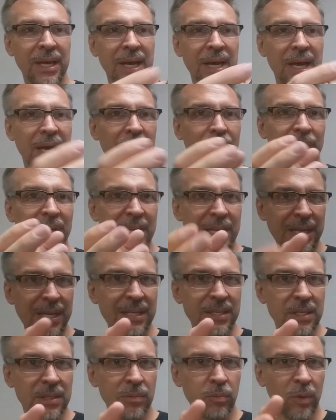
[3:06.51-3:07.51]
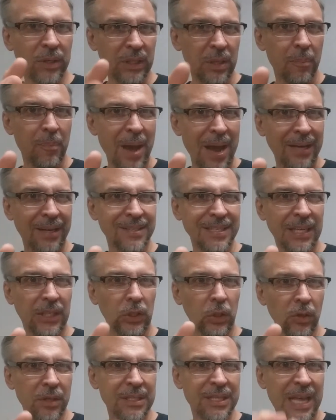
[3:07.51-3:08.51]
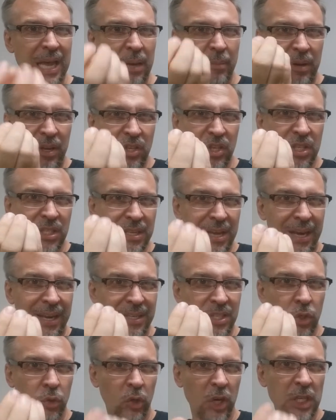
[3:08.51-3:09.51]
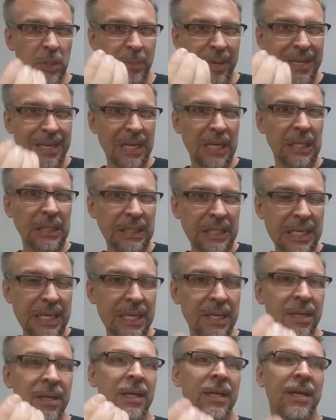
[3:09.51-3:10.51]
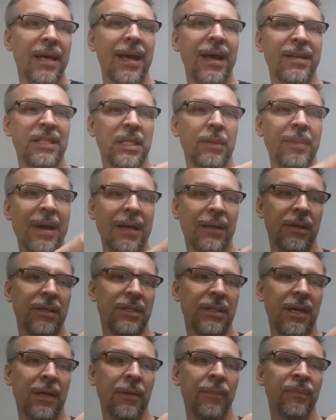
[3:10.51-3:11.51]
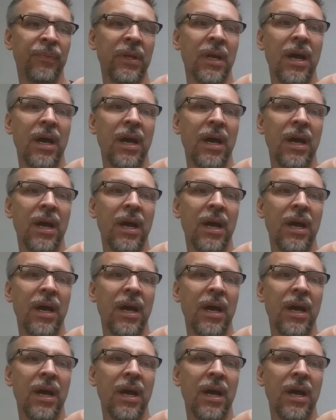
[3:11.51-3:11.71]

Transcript: Um, it is what the back design looks like, but it's just not as crisp and clean as the back design.